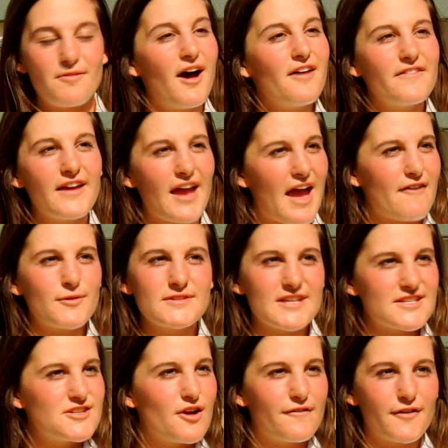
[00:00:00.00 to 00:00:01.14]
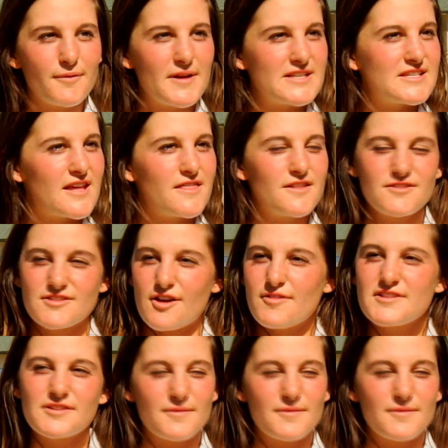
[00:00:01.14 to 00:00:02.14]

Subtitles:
well, everyone says no for a reason. There's always a